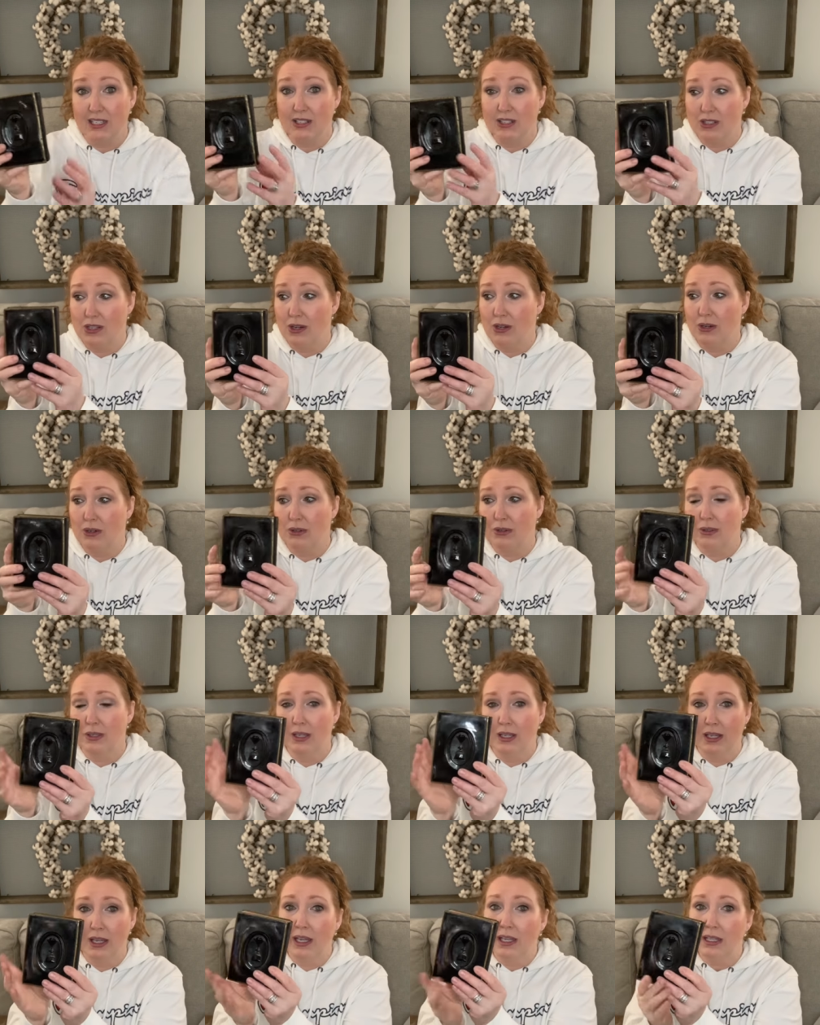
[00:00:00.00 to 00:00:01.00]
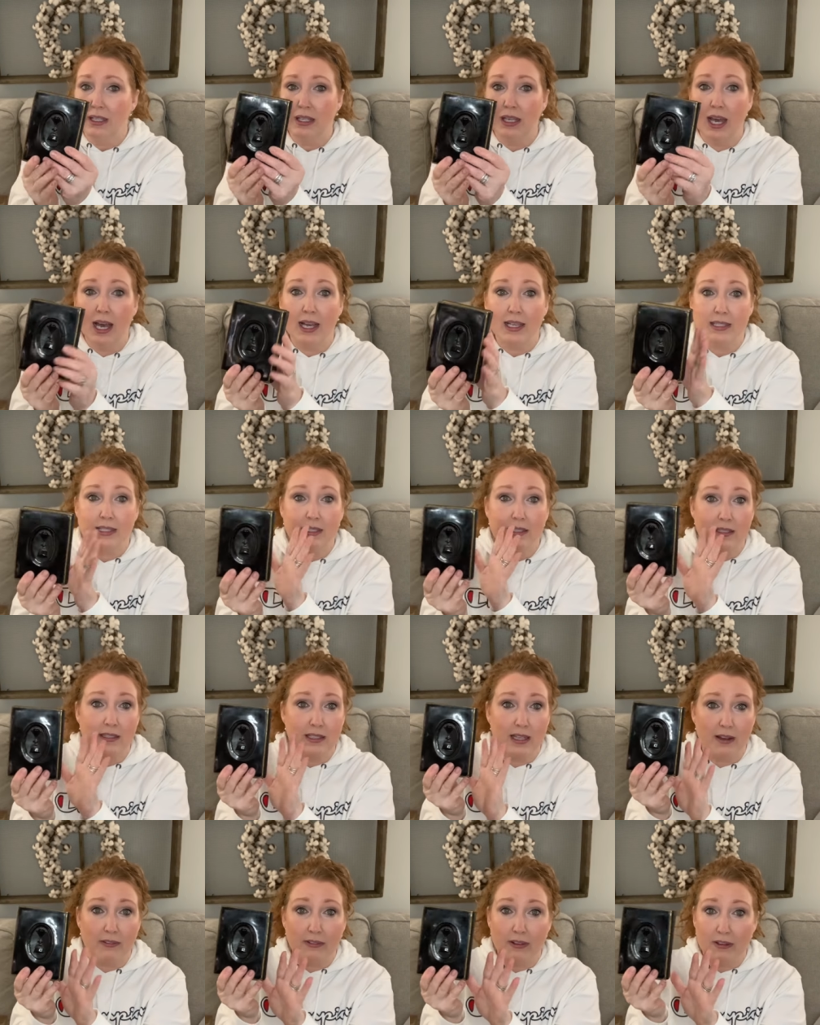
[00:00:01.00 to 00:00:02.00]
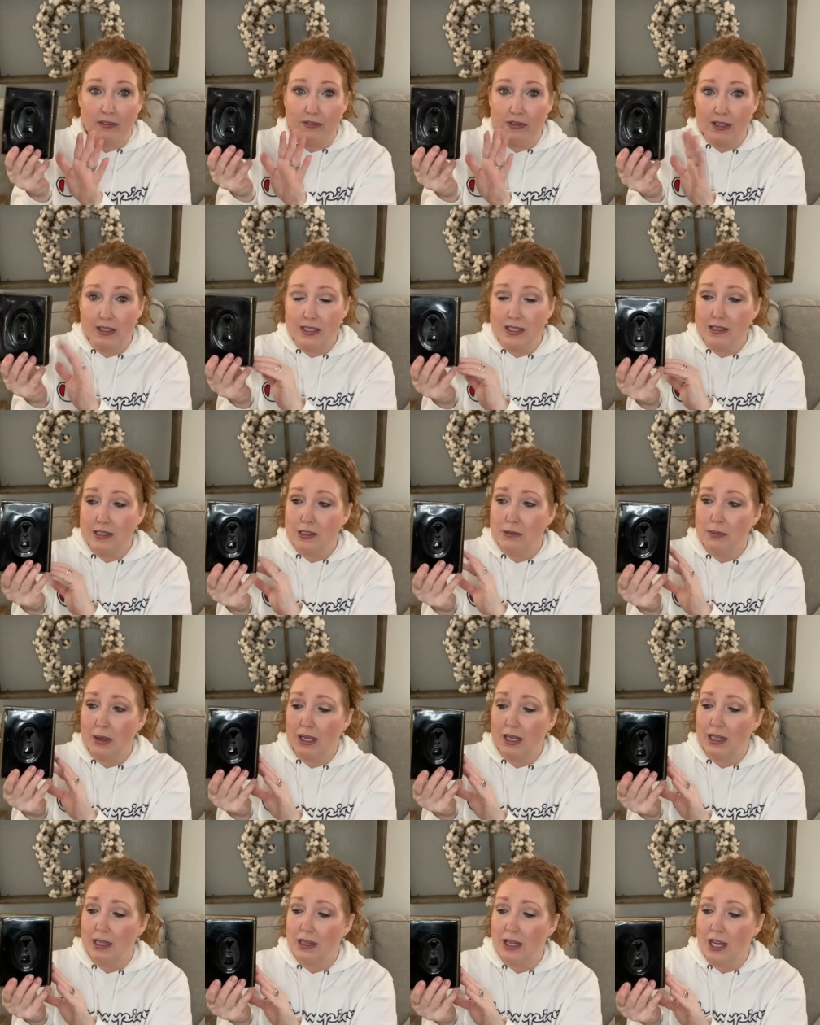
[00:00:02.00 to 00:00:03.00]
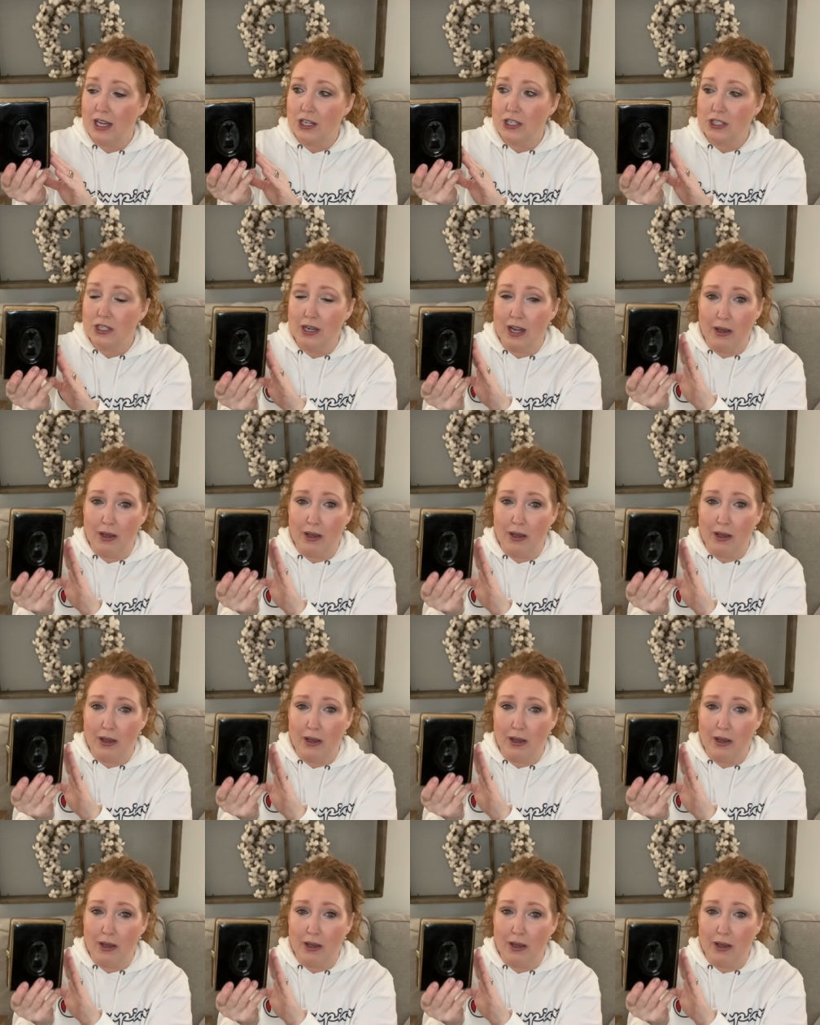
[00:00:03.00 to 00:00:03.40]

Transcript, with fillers: So yes, this definitely fits into my collection.